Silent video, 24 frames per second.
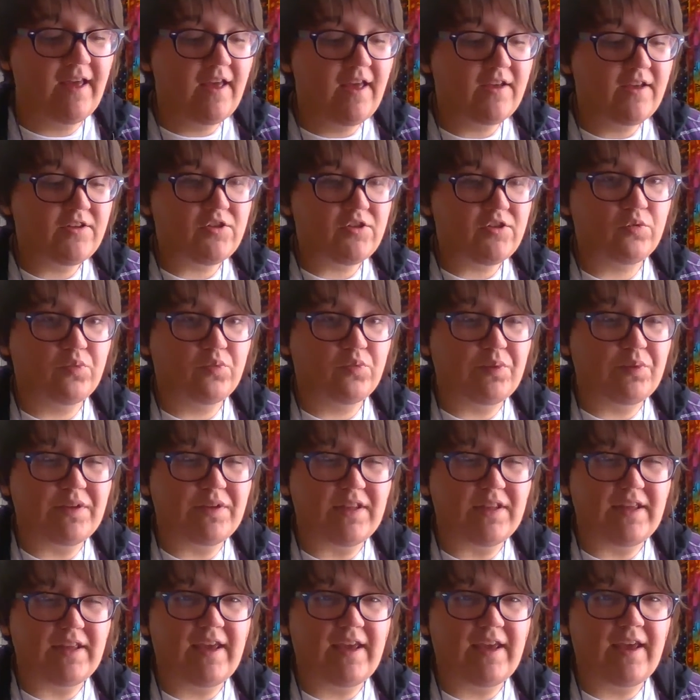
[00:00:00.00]
to
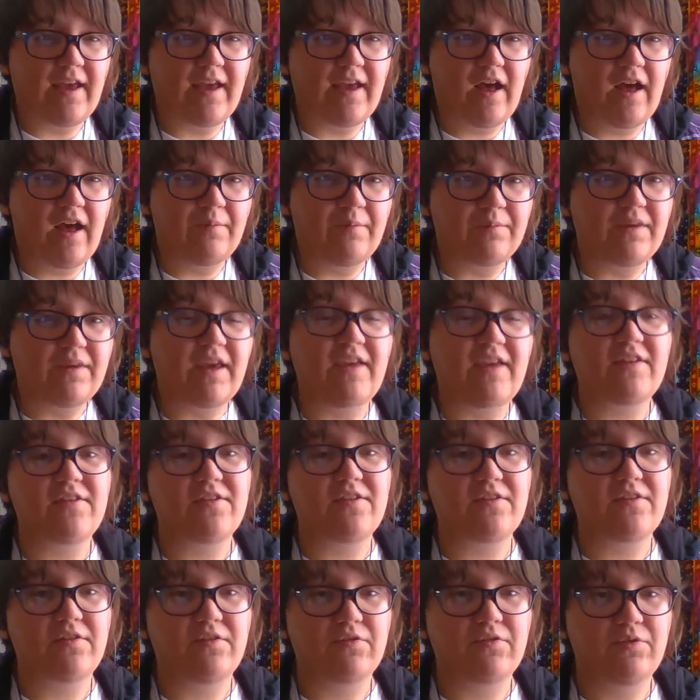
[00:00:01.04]
really um, get into
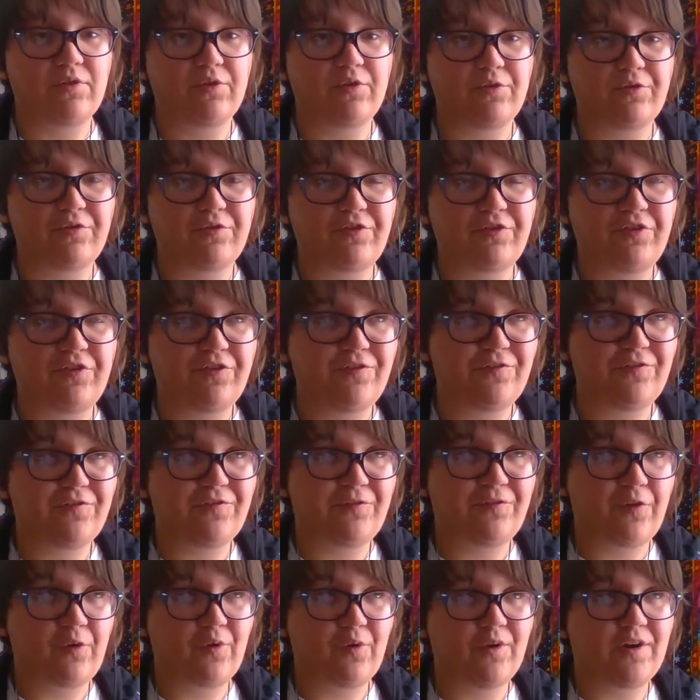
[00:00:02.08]
the groove
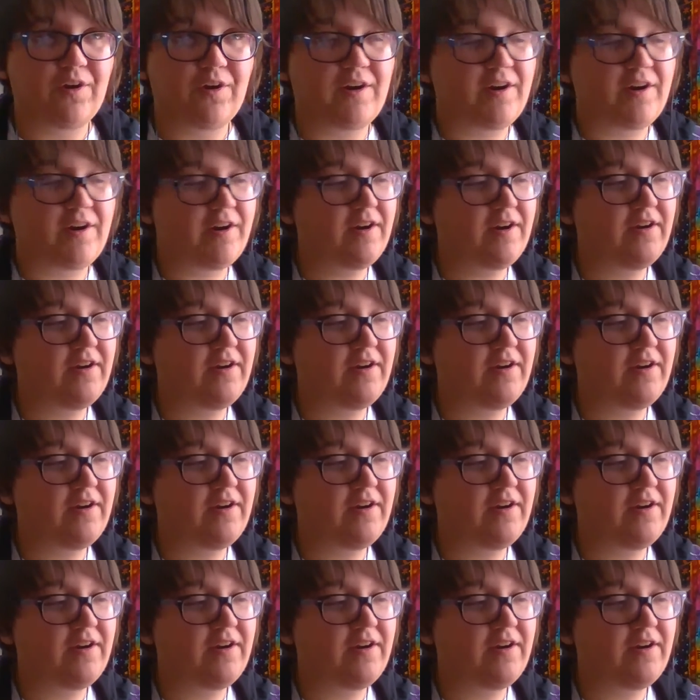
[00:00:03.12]
for